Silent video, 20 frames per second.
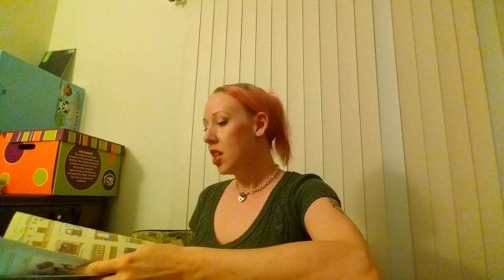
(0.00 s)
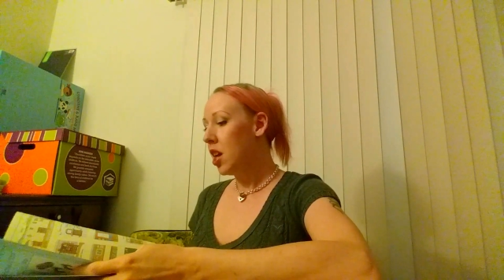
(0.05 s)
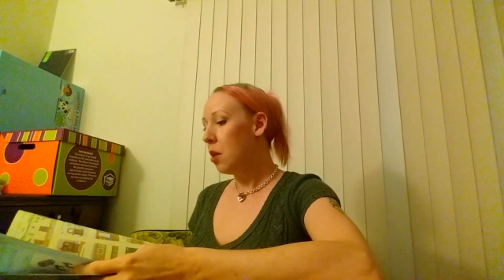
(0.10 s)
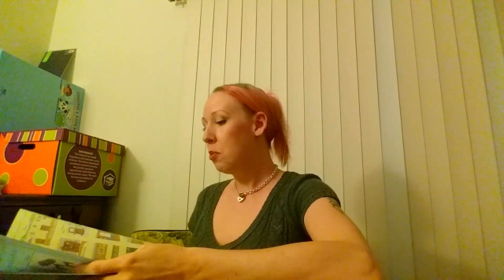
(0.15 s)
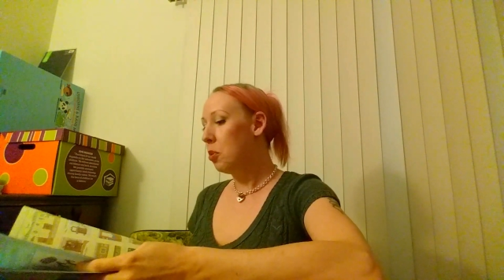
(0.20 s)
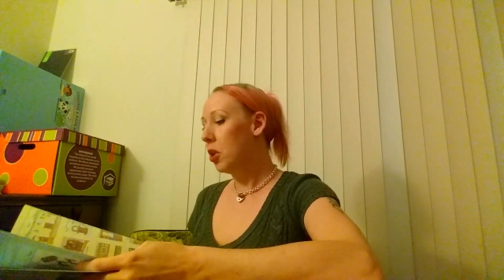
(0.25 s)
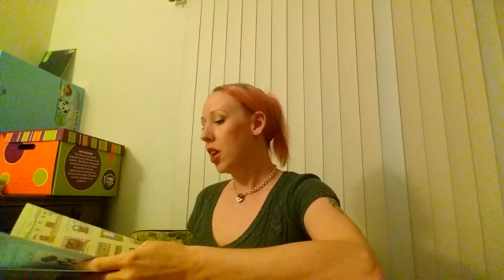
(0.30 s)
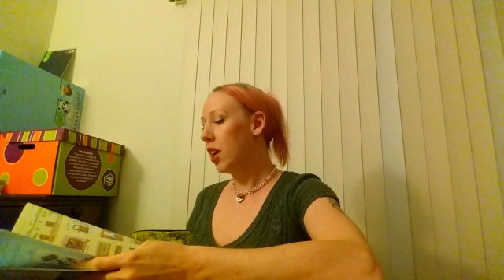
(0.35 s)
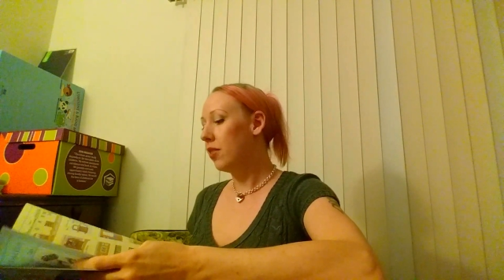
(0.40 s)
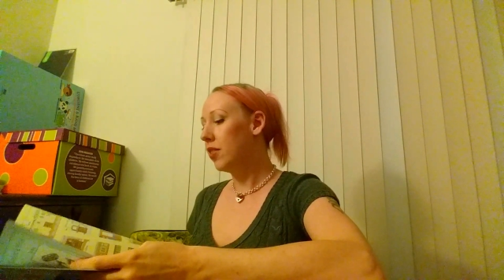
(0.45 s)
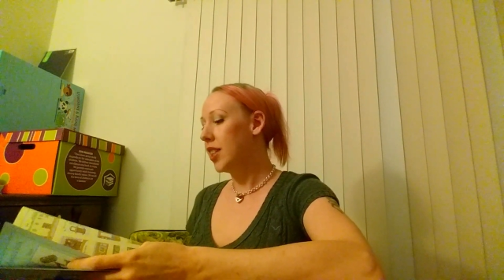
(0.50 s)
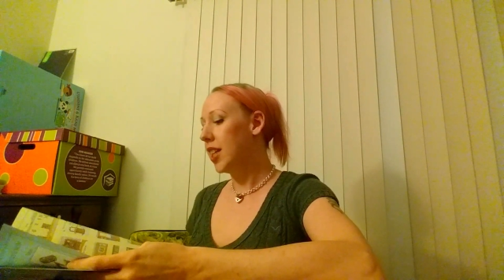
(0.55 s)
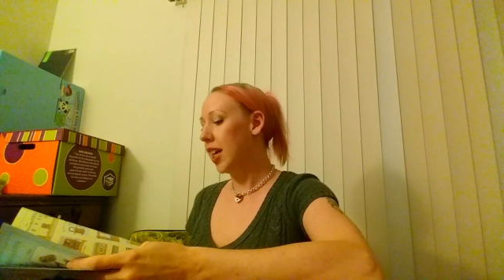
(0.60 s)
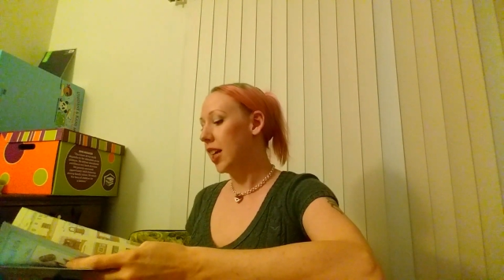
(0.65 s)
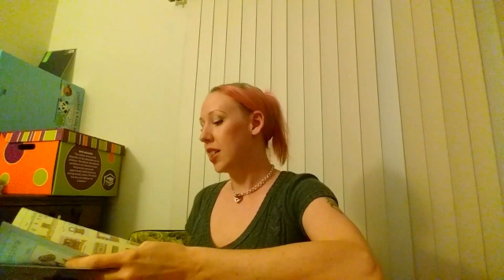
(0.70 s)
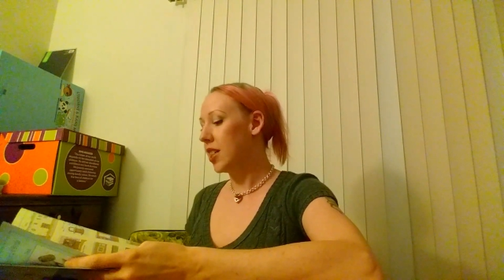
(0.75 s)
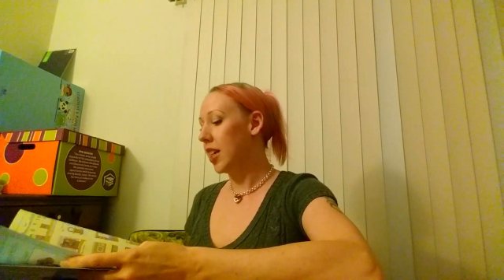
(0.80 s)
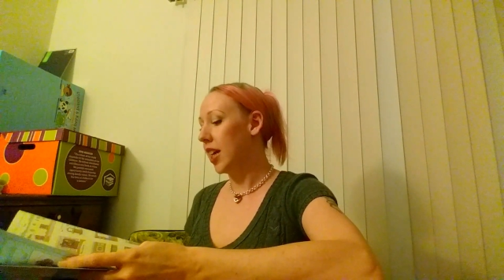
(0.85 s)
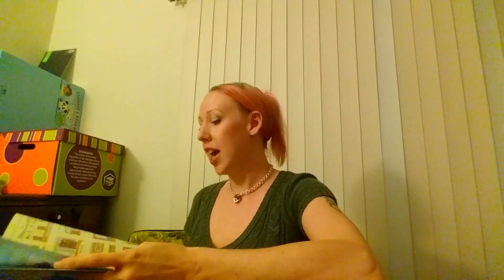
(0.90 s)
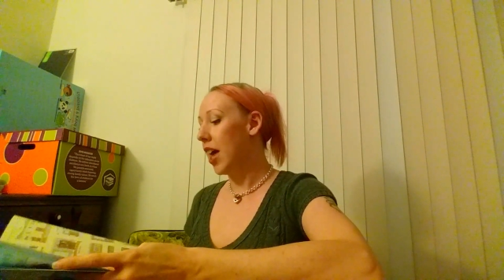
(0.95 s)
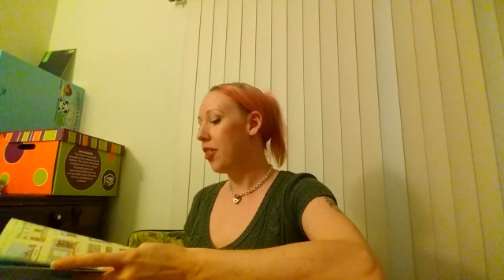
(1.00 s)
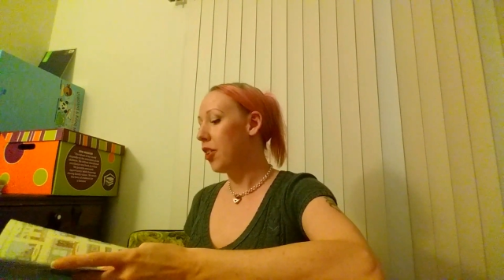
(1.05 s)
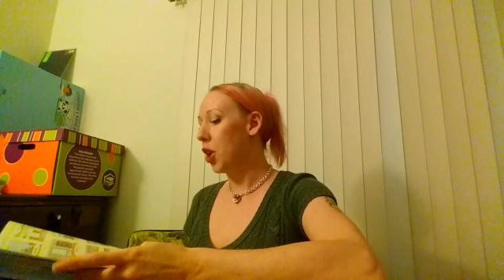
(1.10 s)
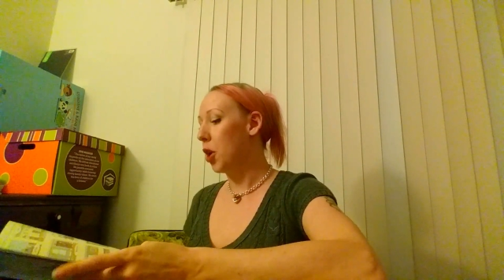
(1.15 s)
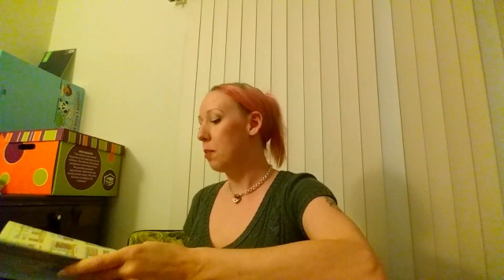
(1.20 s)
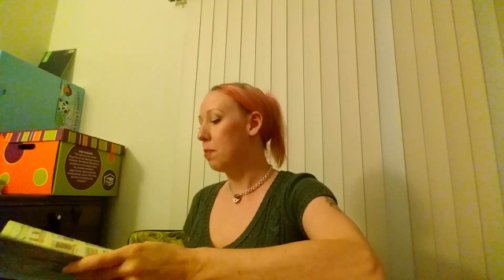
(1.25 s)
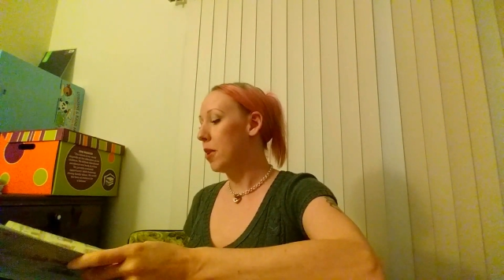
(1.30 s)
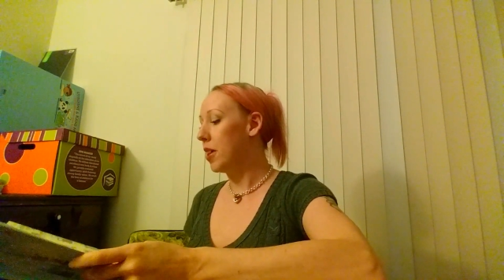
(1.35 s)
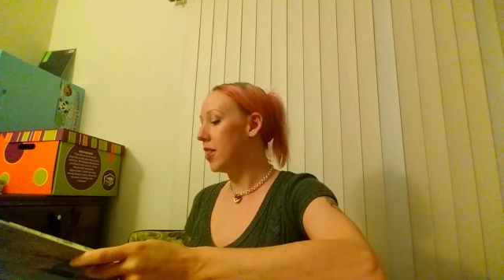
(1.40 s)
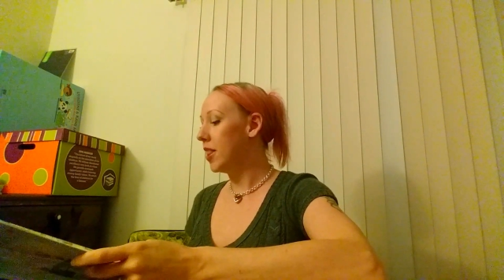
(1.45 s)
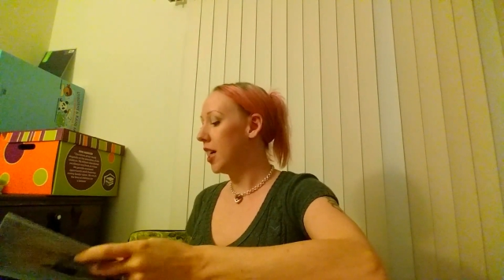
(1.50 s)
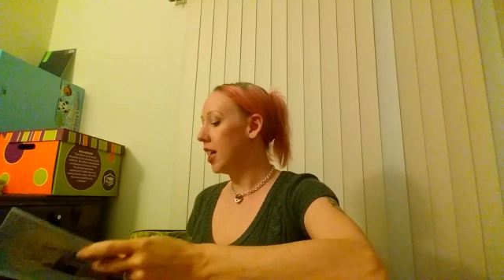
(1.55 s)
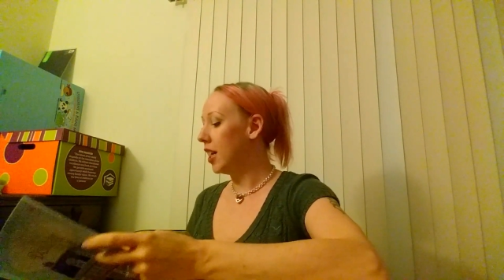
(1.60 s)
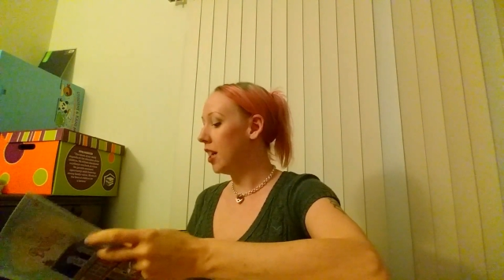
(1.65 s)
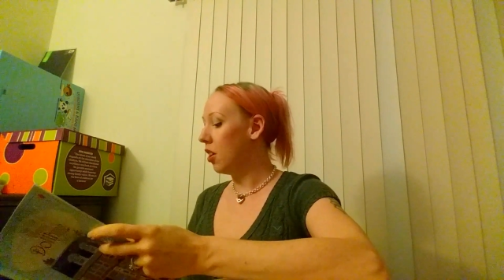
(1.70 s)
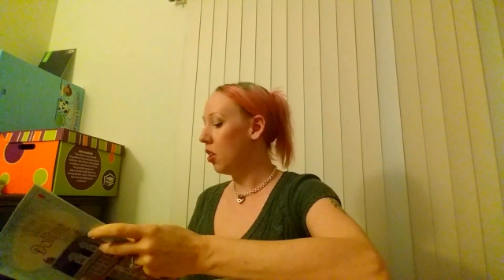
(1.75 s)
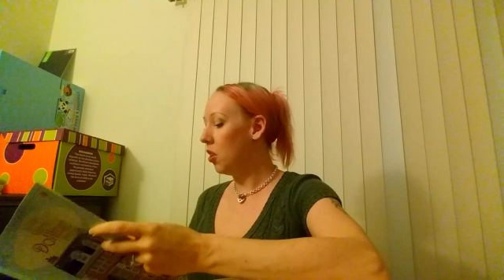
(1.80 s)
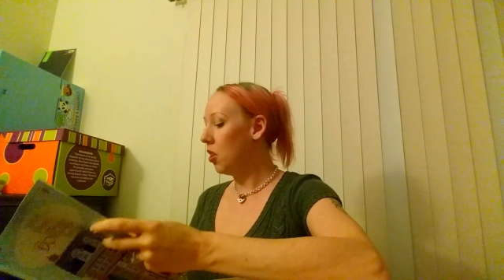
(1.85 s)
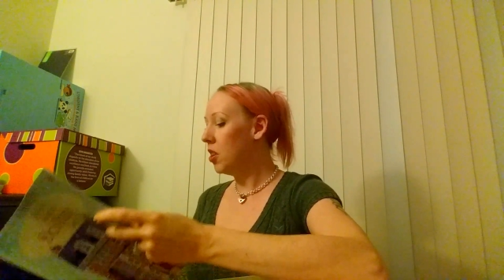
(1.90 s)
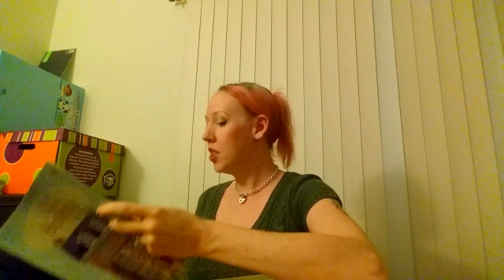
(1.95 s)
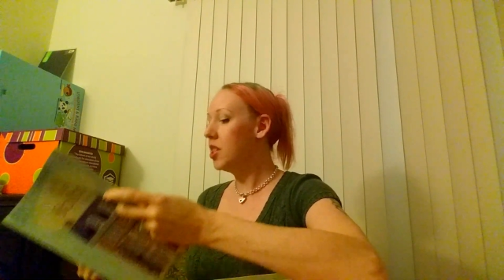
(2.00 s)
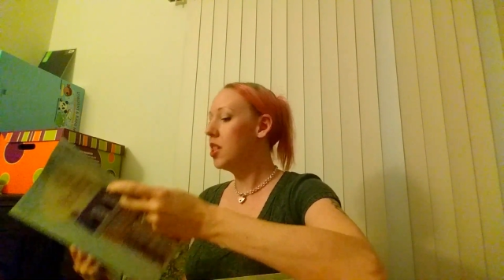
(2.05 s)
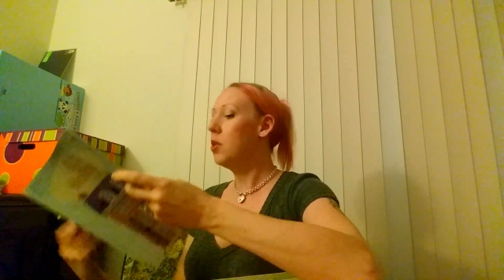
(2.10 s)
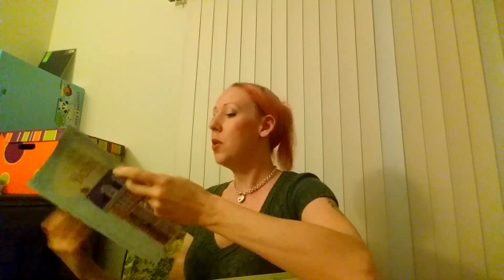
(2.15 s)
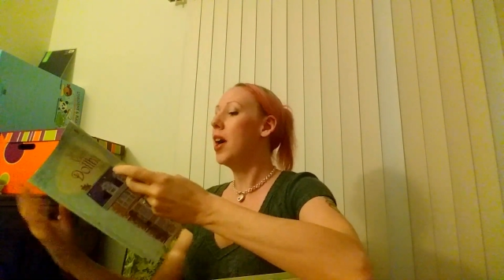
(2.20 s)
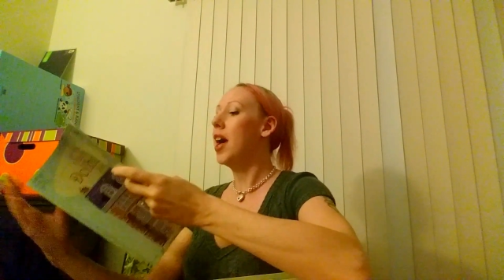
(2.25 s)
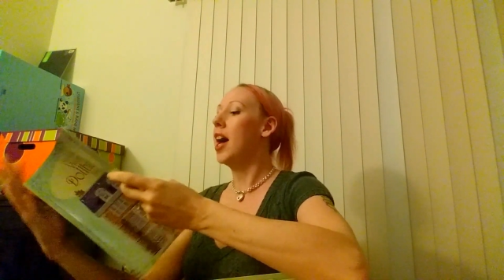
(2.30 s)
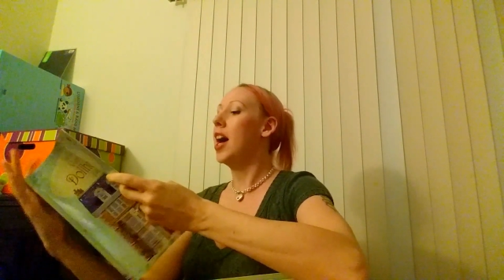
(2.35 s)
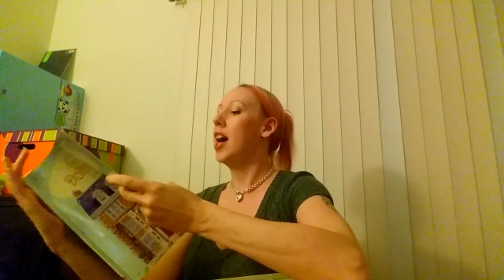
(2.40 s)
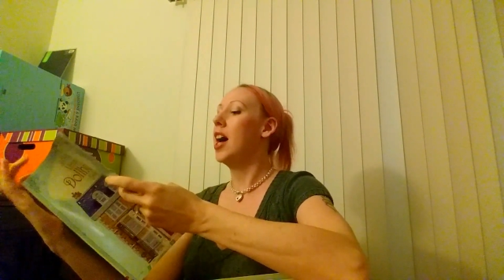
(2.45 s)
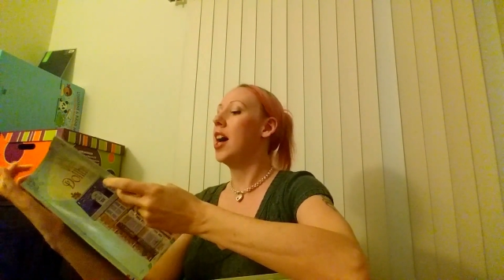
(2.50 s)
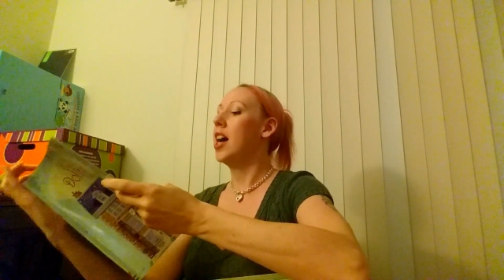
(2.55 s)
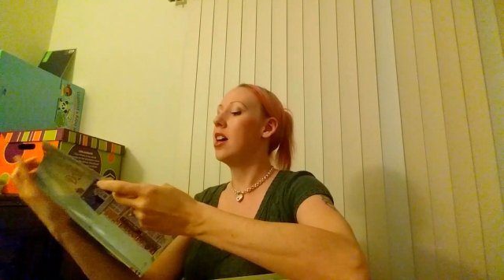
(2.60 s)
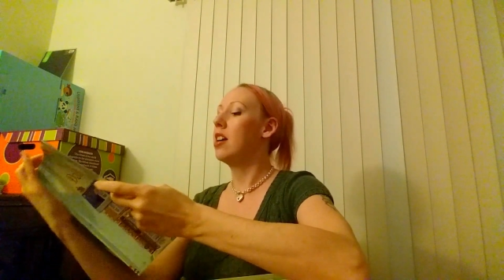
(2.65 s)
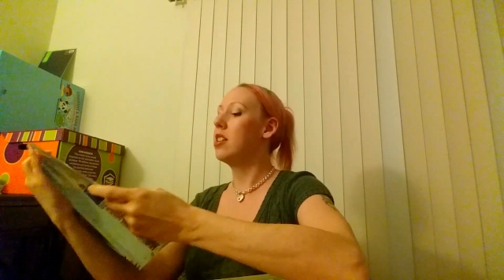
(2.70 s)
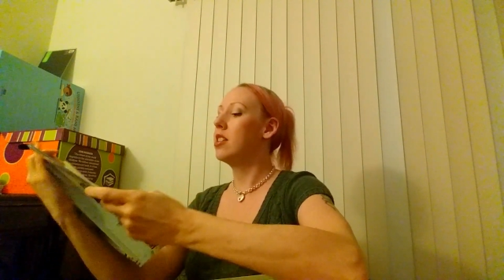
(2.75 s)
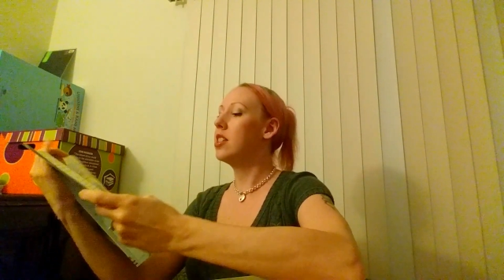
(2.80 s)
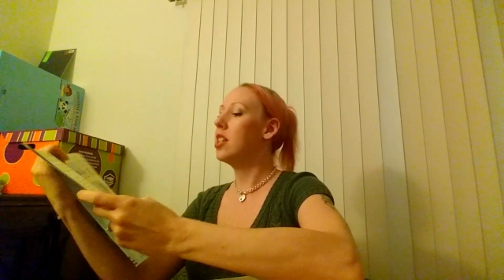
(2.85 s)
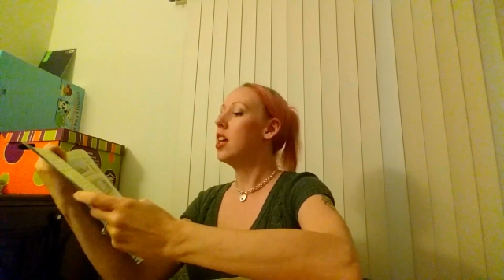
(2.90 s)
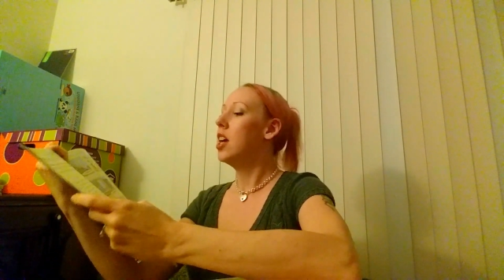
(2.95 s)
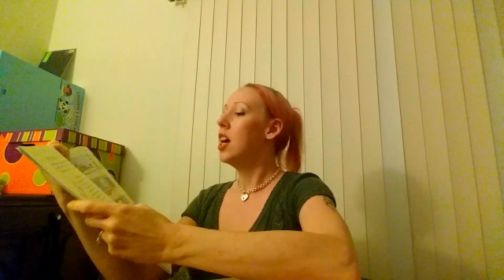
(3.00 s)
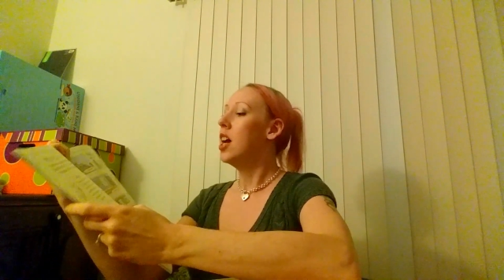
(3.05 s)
put everything together. But then it also has